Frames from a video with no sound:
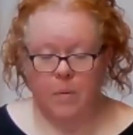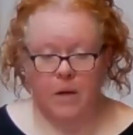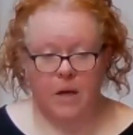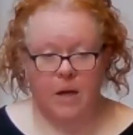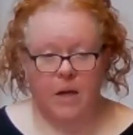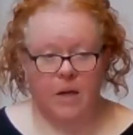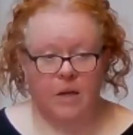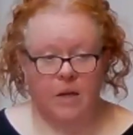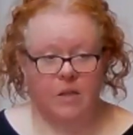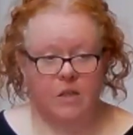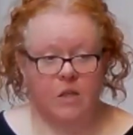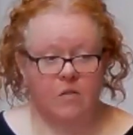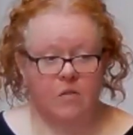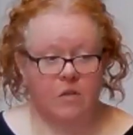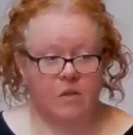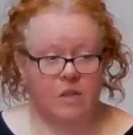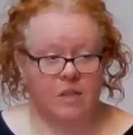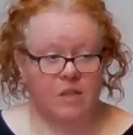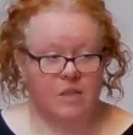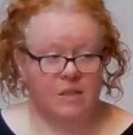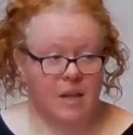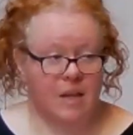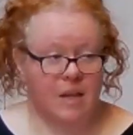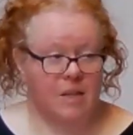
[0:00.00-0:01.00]
beings are at
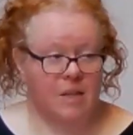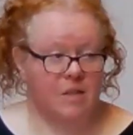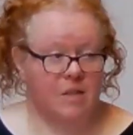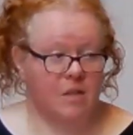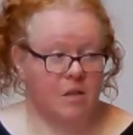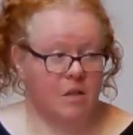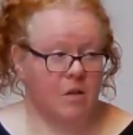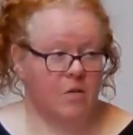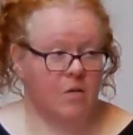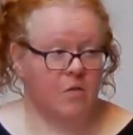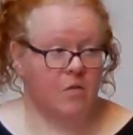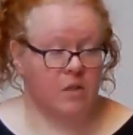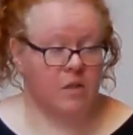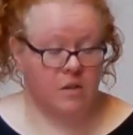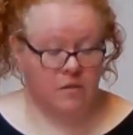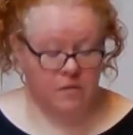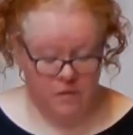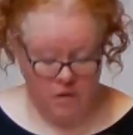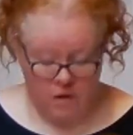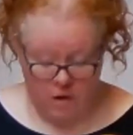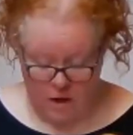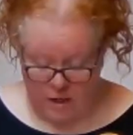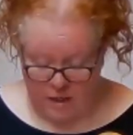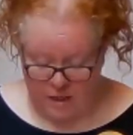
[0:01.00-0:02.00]
the centre of the
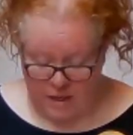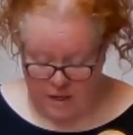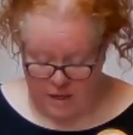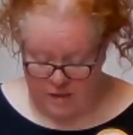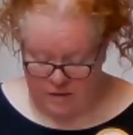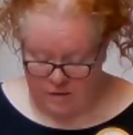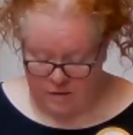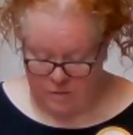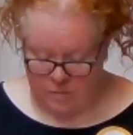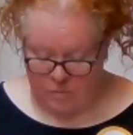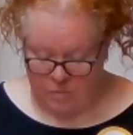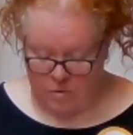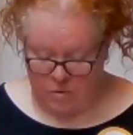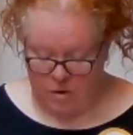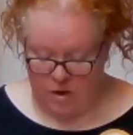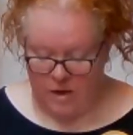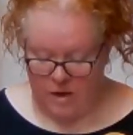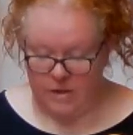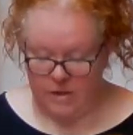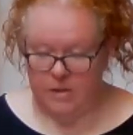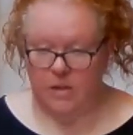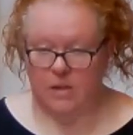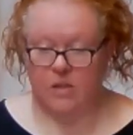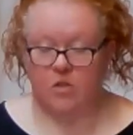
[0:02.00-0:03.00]
divine
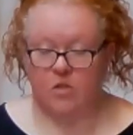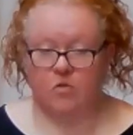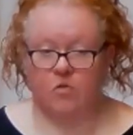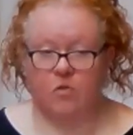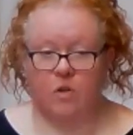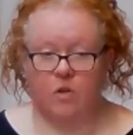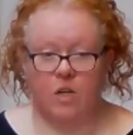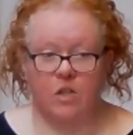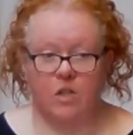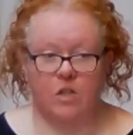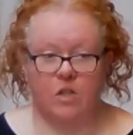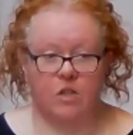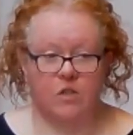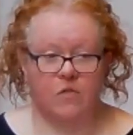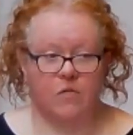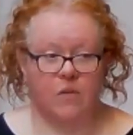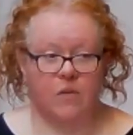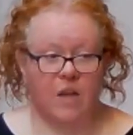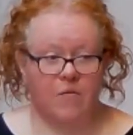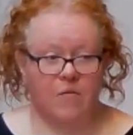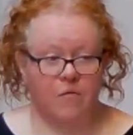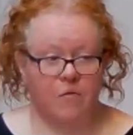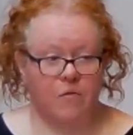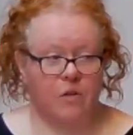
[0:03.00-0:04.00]
enterprise as creatures of
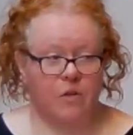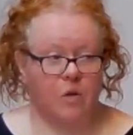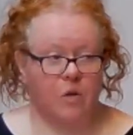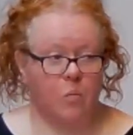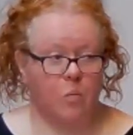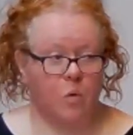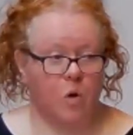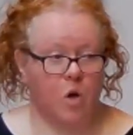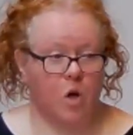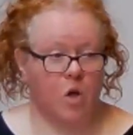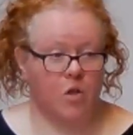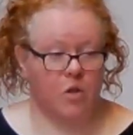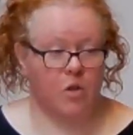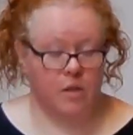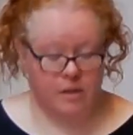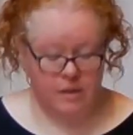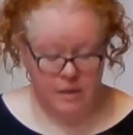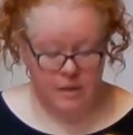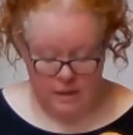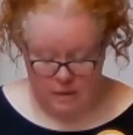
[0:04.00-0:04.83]
infinite worth and